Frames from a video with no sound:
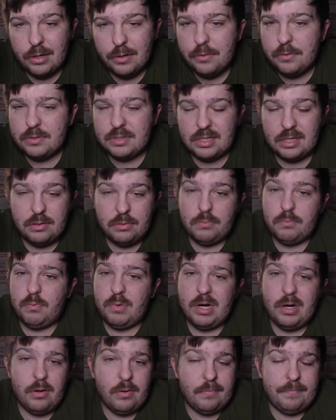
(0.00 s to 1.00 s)
goes and
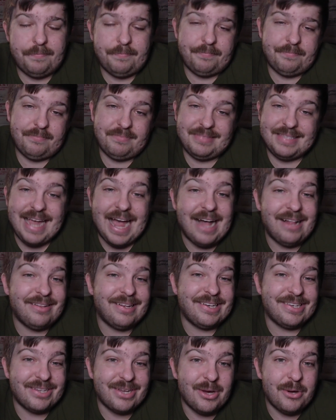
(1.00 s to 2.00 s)
where
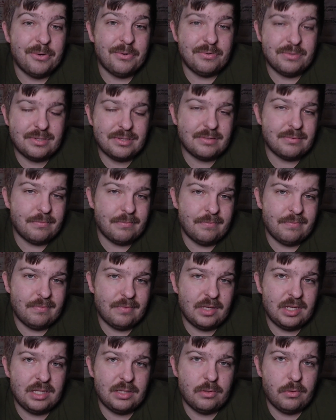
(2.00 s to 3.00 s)
talent goes
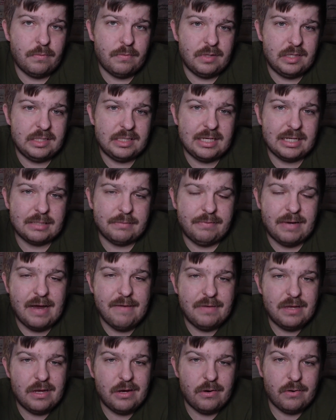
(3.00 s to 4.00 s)
over these next
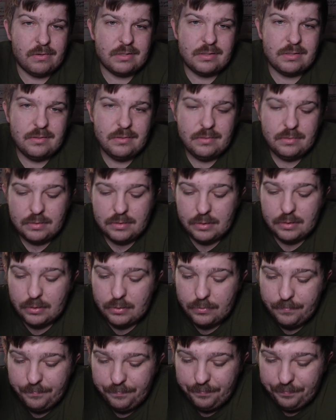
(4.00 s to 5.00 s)
five years.
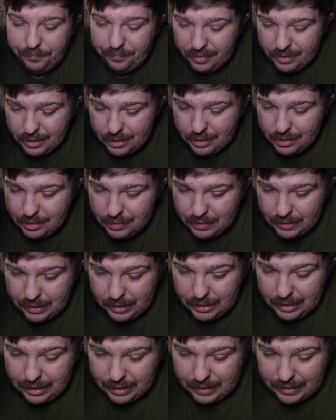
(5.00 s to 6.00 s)
So,
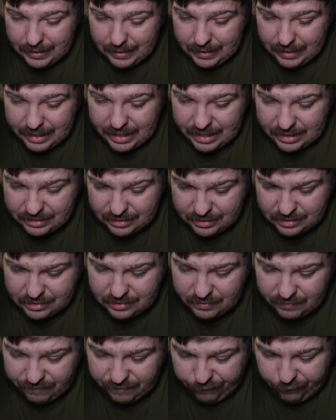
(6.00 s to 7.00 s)
uh,
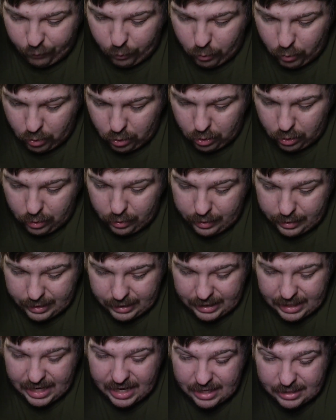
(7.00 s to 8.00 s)
as
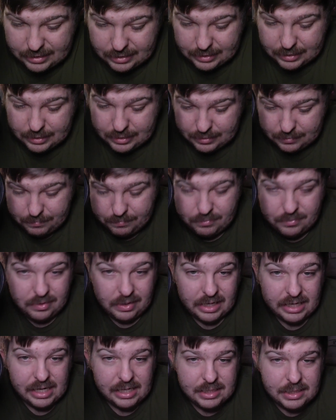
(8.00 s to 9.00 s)
for Kansas,
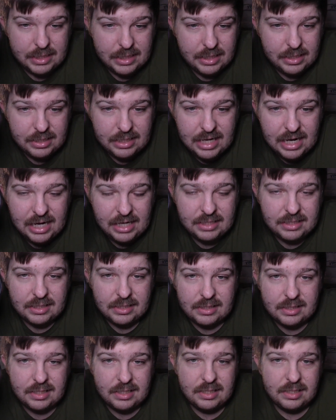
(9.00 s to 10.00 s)
like I said,
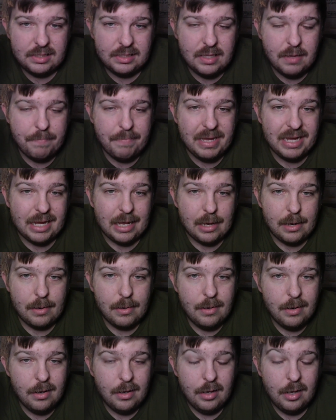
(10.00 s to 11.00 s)
Kansas is the big
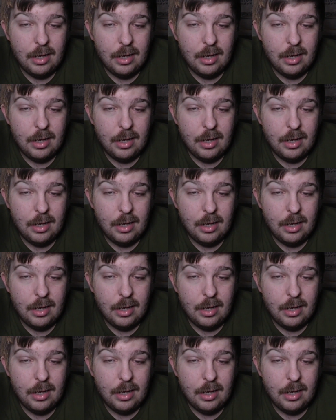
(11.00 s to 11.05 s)
in